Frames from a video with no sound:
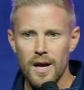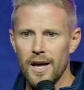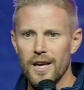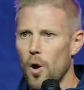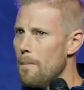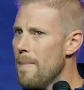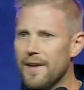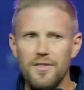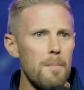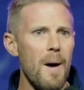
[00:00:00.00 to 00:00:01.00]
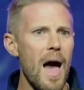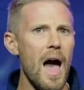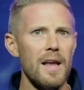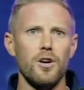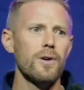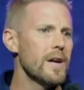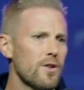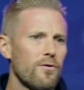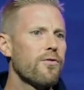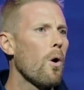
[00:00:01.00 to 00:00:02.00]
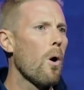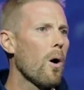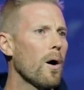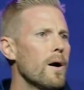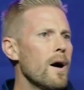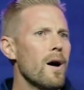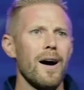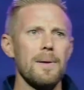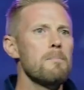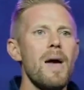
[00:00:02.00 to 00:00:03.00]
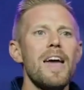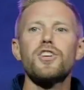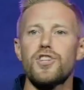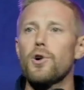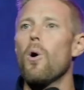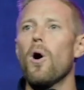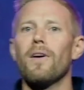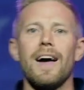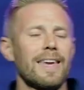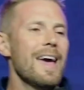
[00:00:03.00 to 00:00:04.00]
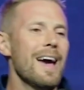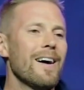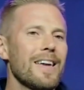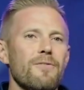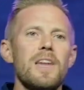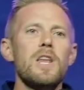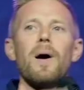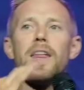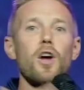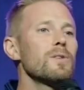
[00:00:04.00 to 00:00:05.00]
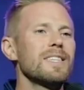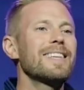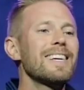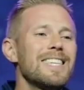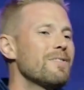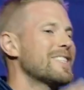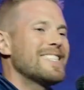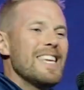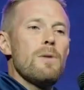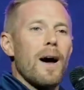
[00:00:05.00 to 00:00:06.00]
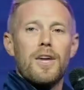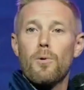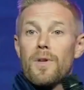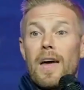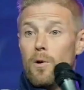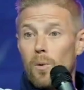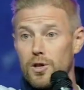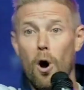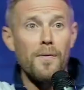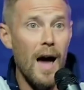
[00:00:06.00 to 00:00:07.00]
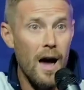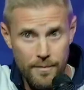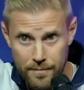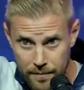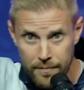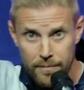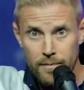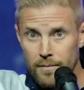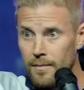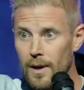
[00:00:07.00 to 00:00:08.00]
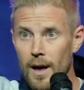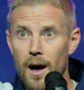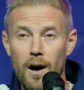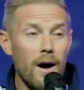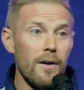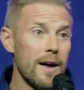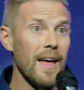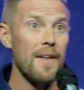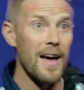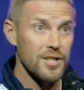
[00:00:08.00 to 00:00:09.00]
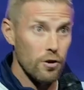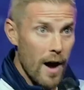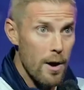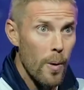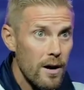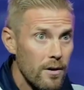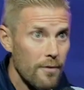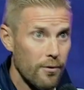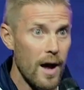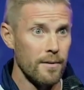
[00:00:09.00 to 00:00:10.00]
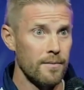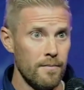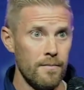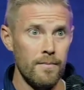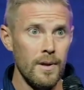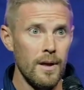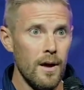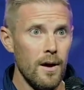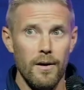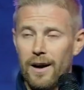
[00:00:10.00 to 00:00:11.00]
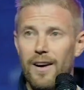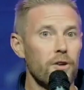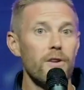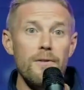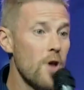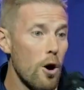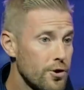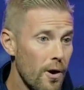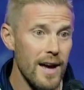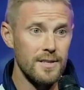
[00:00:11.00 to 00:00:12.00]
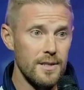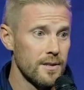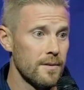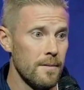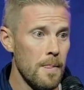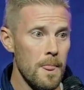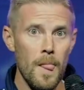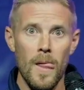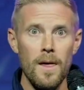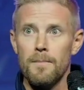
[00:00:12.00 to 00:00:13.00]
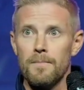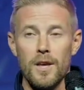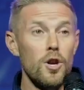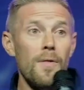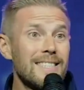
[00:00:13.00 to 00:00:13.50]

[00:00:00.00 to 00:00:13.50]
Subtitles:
You know, make the bed, clean the floor. Like, make sure. Like if anybody goes, it doesn't even seem like you were anyone taught that. Like, and that's the right way to live, right? Like, leave no trace. You know, that's